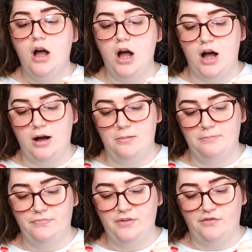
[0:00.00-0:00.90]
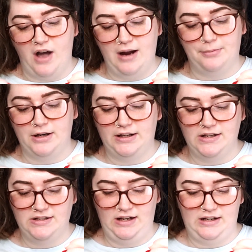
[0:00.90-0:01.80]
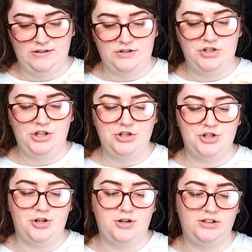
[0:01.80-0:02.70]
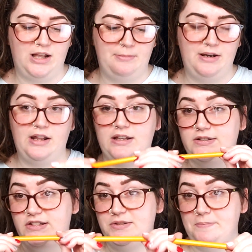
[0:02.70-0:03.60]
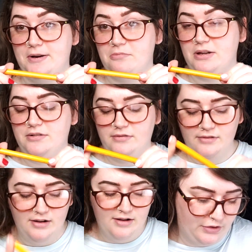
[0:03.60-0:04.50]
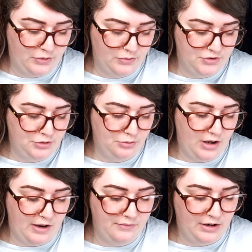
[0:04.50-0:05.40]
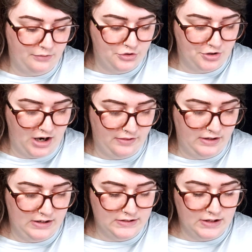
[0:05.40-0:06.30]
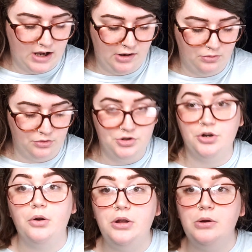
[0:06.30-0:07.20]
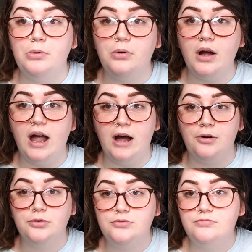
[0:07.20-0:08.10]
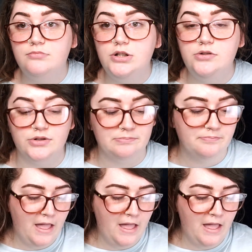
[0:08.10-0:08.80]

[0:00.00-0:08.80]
Vibrant contains ginger, lemon, and spearmint. Those who have never tried these, I will show you how to use them.